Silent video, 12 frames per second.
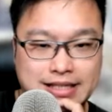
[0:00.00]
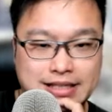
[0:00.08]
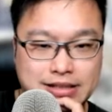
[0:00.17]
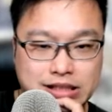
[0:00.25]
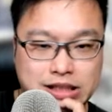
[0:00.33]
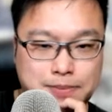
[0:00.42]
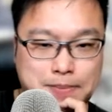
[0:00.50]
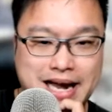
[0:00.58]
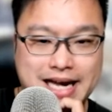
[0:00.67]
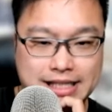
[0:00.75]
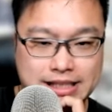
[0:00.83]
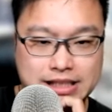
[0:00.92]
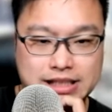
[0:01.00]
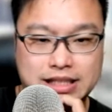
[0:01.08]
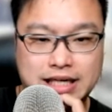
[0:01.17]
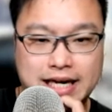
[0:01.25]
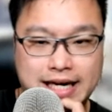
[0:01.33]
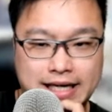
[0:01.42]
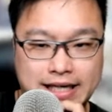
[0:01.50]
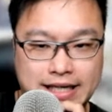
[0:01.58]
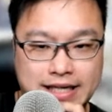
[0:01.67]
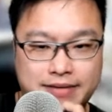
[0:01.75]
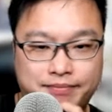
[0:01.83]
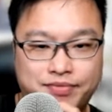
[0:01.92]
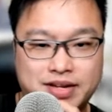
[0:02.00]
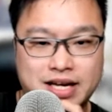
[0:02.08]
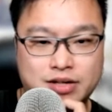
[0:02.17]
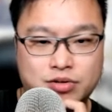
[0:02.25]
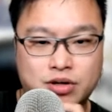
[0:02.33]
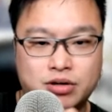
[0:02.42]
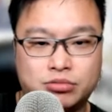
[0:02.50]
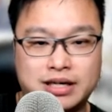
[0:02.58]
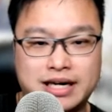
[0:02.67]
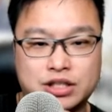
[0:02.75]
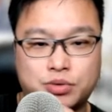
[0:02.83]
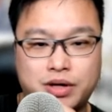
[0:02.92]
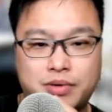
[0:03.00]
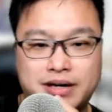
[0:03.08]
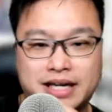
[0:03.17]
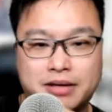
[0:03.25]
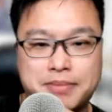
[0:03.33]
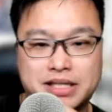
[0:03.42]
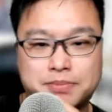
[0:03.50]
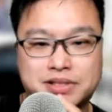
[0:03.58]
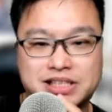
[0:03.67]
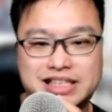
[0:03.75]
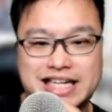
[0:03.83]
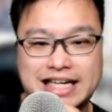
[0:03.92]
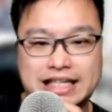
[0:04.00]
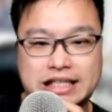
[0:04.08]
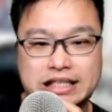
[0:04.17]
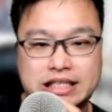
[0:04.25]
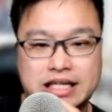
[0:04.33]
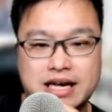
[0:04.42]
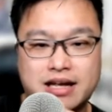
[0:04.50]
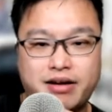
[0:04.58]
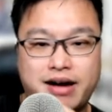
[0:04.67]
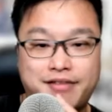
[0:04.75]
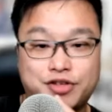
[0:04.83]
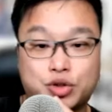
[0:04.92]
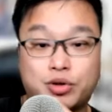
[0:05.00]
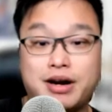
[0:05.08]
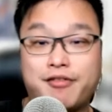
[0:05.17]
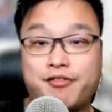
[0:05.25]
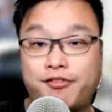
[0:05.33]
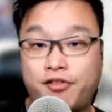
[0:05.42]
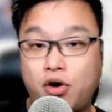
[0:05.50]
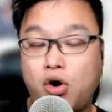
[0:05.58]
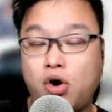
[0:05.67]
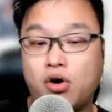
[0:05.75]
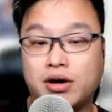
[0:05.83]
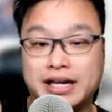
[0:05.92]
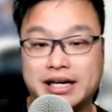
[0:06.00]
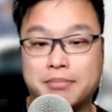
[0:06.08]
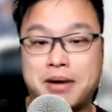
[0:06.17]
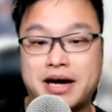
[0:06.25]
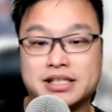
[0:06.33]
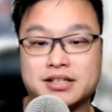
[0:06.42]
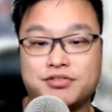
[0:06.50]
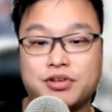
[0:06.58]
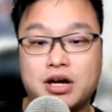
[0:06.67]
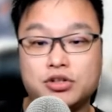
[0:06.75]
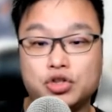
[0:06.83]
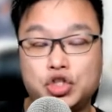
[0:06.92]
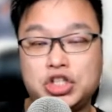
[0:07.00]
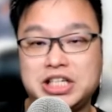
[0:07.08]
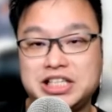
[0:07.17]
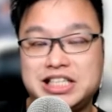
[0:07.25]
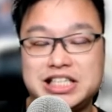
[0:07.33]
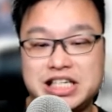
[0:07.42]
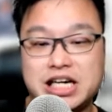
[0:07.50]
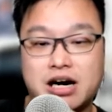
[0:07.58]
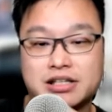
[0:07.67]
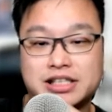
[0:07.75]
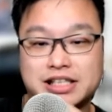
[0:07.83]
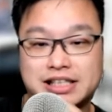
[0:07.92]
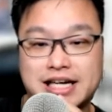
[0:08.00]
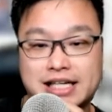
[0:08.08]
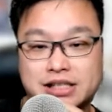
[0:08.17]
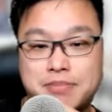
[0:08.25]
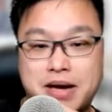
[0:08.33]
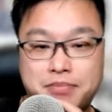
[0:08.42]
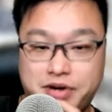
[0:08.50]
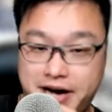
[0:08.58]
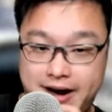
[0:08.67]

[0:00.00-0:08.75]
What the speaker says: specs, like it'll run at 21 gigabits per second. It'll have 24 gigabytes of GDDR6X memory.